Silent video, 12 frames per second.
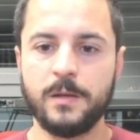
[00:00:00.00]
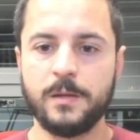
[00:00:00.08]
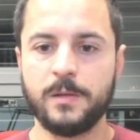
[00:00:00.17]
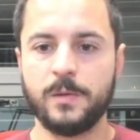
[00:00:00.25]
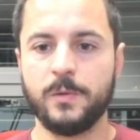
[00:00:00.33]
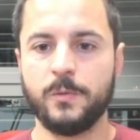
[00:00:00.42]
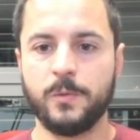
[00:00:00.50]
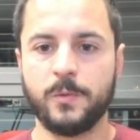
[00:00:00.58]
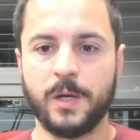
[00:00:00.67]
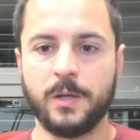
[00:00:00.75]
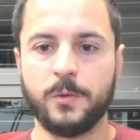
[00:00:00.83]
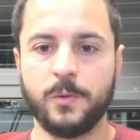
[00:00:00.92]
And I
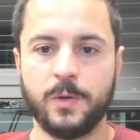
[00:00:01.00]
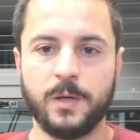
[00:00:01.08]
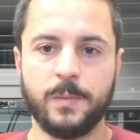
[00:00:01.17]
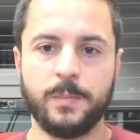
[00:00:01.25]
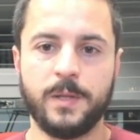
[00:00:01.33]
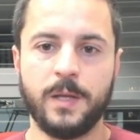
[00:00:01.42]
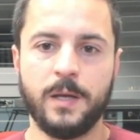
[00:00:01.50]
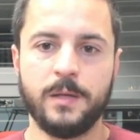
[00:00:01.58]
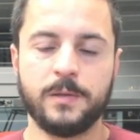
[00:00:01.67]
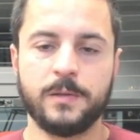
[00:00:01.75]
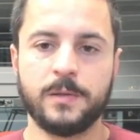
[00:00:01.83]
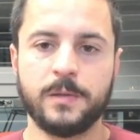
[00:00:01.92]
would like to
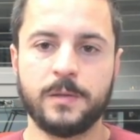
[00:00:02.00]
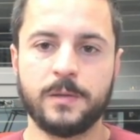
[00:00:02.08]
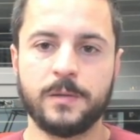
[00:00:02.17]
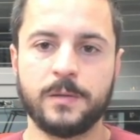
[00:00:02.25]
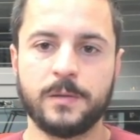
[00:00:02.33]
update